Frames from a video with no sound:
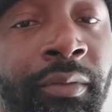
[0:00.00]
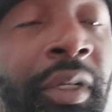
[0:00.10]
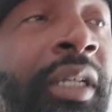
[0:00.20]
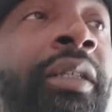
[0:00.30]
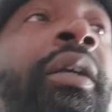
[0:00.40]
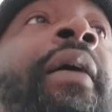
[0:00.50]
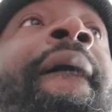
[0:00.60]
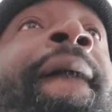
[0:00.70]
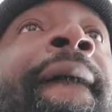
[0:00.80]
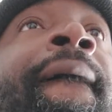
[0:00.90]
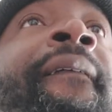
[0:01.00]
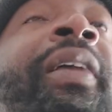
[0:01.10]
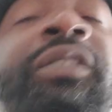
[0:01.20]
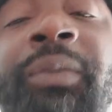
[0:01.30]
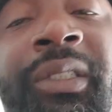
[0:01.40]
Like,
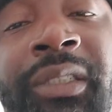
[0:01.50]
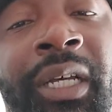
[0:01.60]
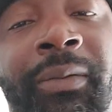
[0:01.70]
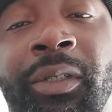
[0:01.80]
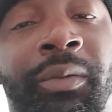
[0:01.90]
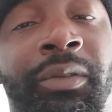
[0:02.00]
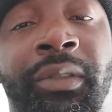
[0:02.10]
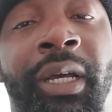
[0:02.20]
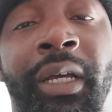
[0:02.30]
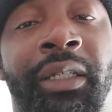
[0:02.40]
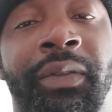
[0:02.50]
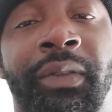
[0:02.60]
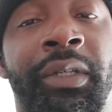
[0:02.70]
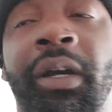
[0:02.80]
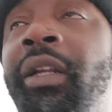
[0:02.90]
there's so many times I almost died as
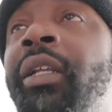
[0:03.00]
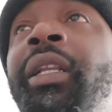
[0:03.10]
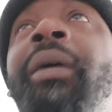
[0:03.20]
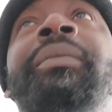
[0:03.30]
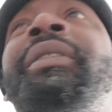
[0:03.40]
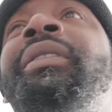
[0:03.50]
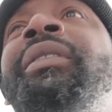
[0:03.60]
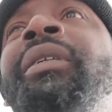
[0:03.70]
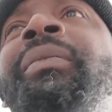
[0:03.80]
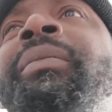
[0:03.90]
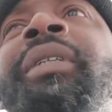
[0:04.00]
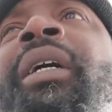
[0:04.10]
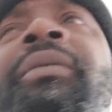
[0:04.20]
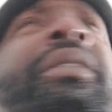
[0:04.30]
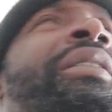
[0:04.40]
retarded, and I'll be
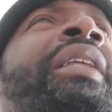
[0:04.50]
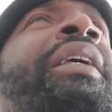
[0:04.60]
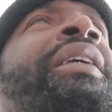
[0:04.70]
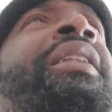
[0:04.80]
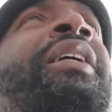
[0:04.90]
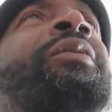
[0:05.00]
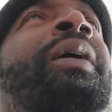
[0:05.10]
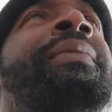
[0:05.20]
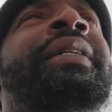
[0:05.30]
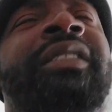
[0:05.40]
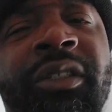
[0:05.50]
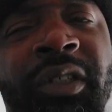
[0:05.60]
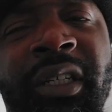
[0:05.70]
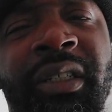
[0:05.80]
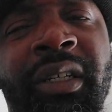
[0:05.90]
sometimes just thinking, like, why am I still
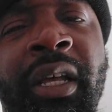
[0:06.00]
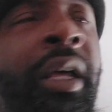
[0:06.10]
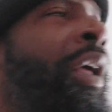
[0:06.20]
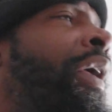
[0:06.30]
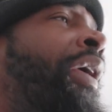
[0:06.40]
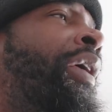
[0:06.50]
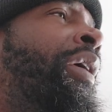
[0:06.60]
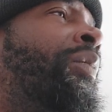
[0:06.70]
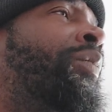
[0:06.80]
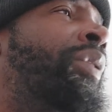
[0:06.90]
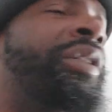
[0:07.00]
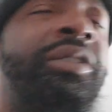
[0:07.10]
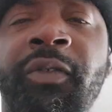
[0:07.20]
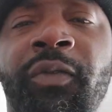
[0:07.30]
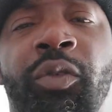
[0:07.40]
here? Bullets
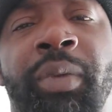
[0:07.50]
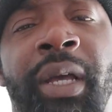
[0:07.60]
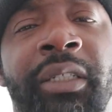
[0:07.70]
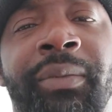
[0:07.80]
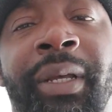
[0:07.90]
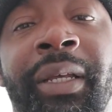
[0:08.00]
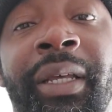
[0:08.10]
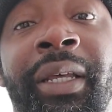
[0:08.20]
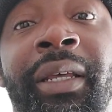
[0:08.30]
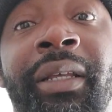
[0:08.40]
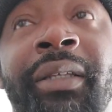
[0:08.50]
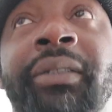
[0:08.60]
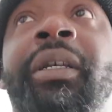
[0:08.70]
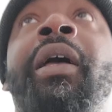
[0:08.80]
done flew past my head.